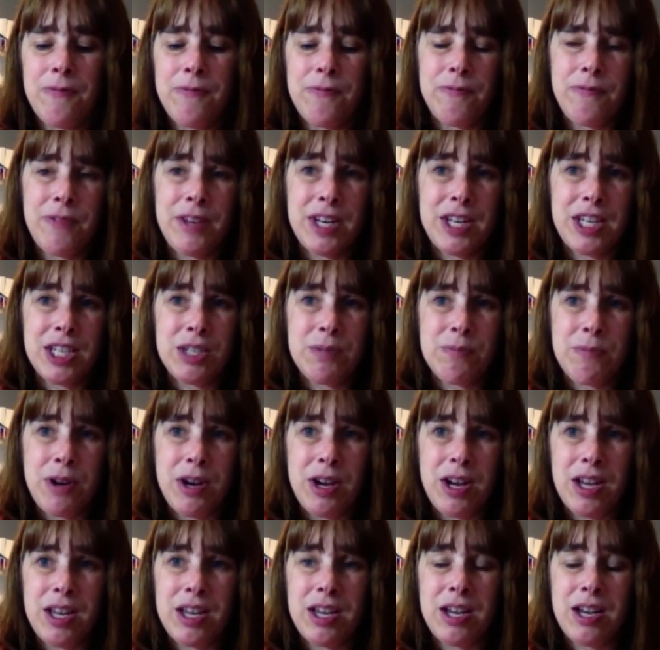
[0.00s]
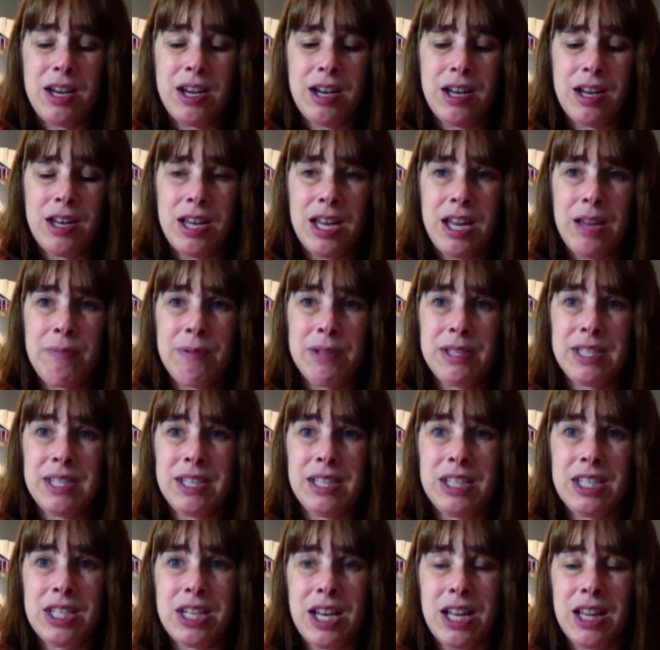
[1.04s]
and finish my uh,
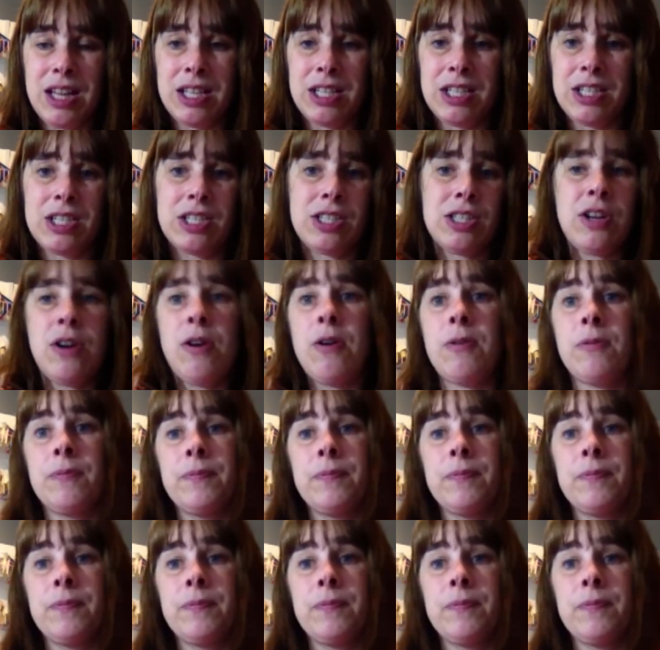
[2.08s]
ABC challenge.